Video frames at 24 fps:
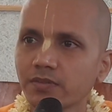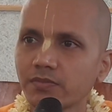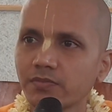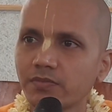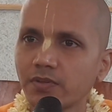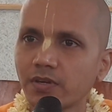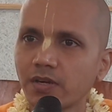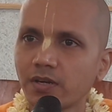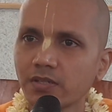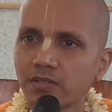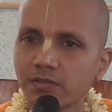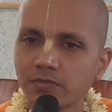
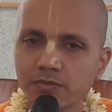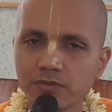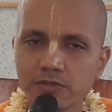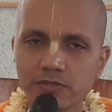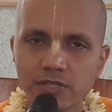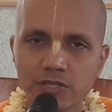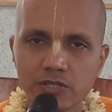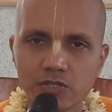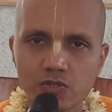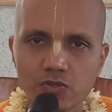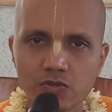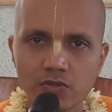Vighatam is
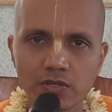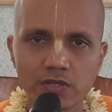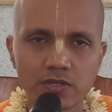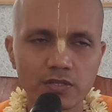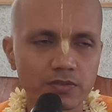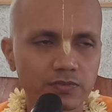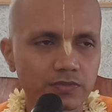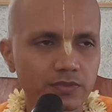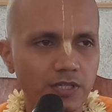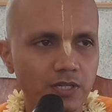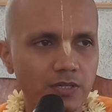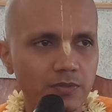destroyer
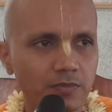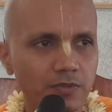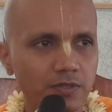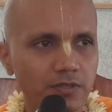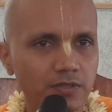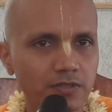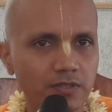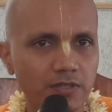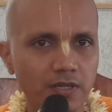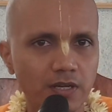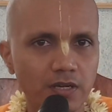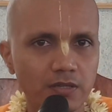of Dharma,
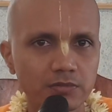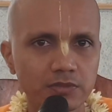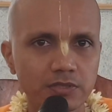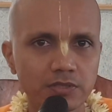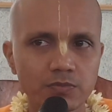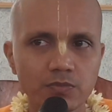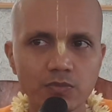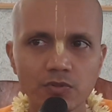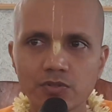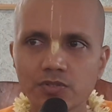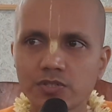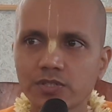Artha, Kama
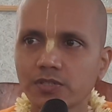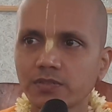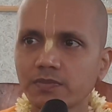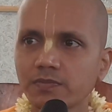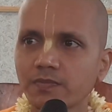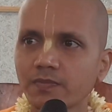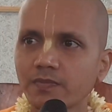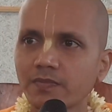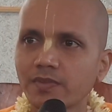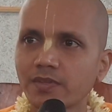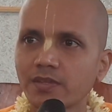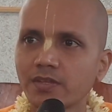and Moksha.
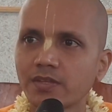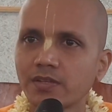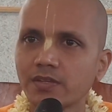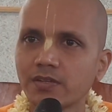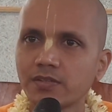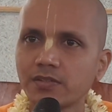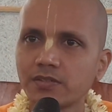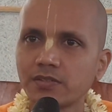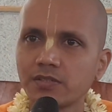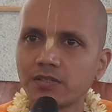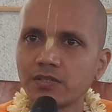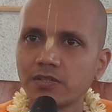
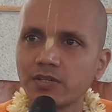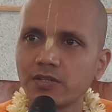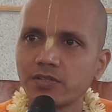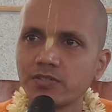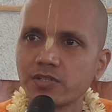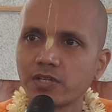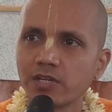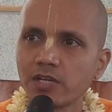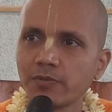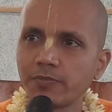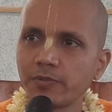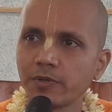
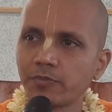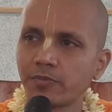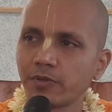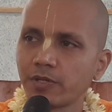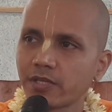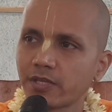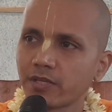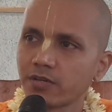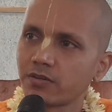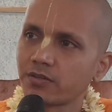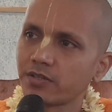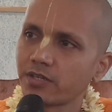Generally, people
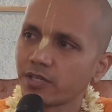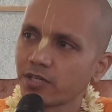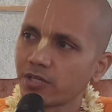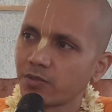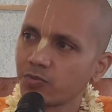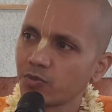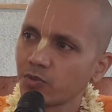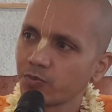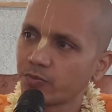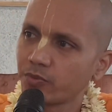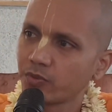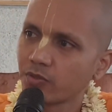cannot take up
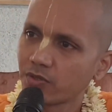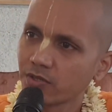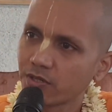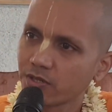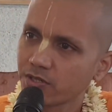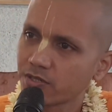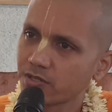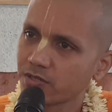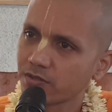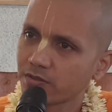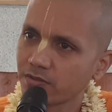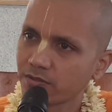to pure
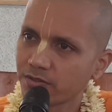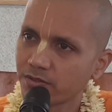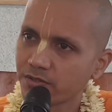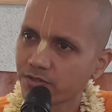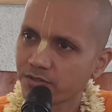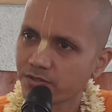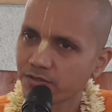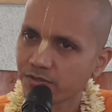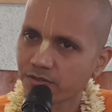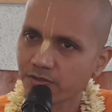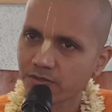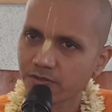Krishna
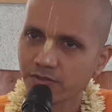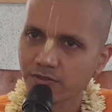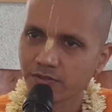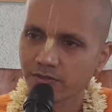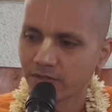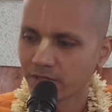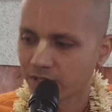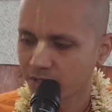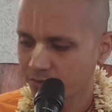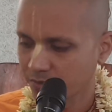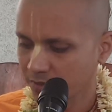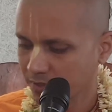consciousness.
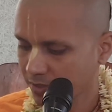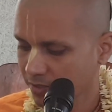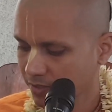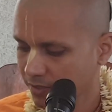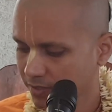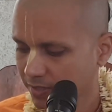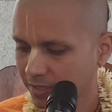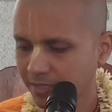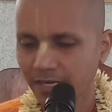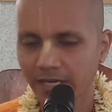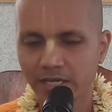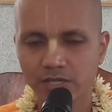That's why there is
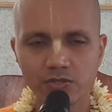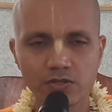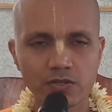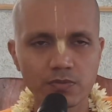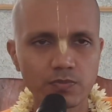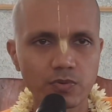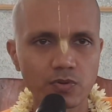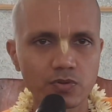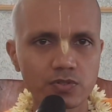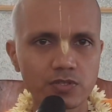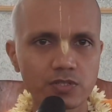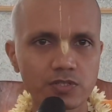a gradual
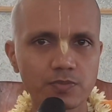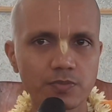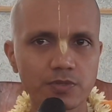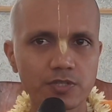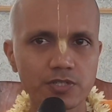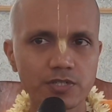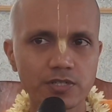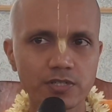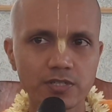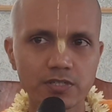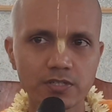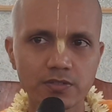process
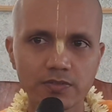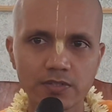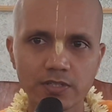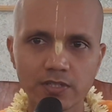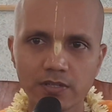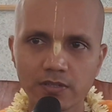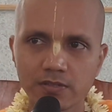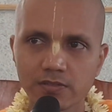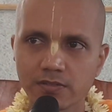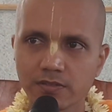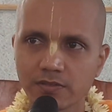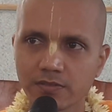mentioned in the
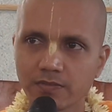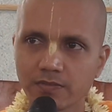Vedas.